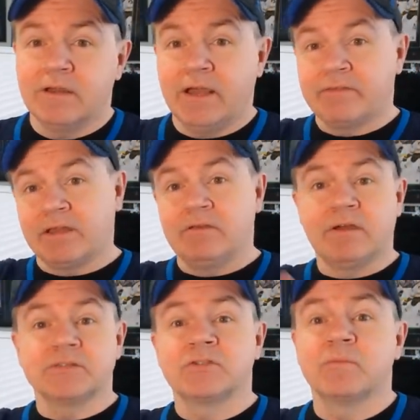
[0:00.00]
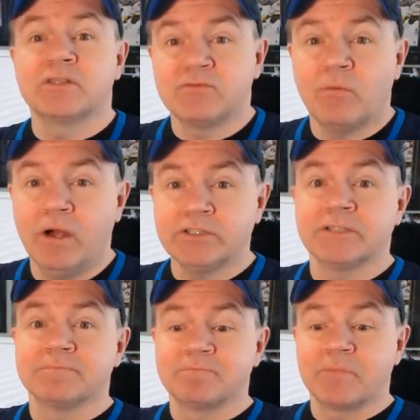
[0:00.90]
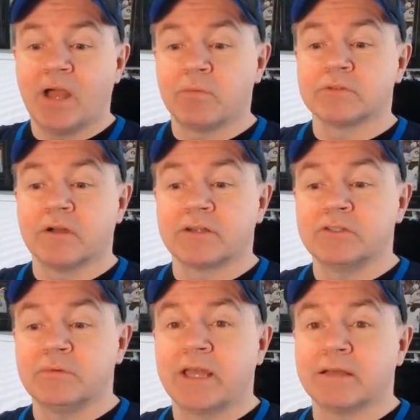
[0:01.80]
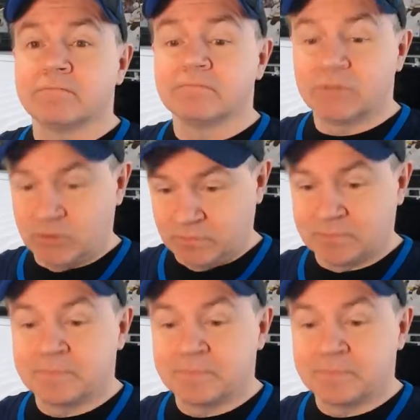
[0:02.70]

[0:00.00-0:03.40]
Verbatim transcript: And thank you guys so much for watching. I will talk to you again soon.